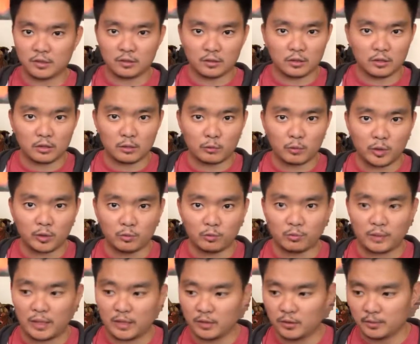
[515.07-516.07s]
that are quite
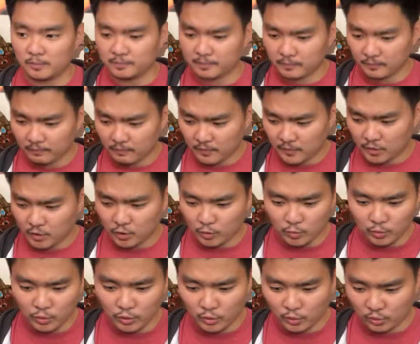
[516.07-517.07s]
random.
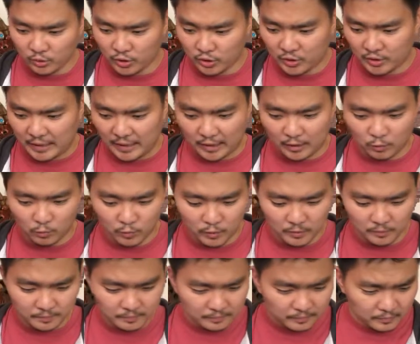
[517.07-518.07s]
You would notice that
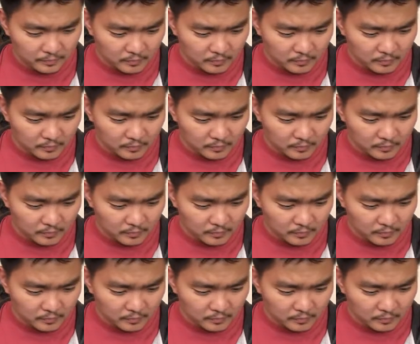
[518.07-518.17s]
one.